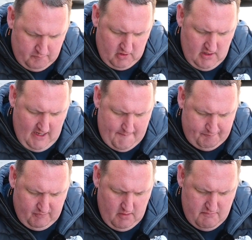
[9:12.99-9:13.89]
look at that.
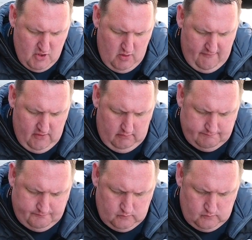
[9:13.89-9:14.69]
Beautiful,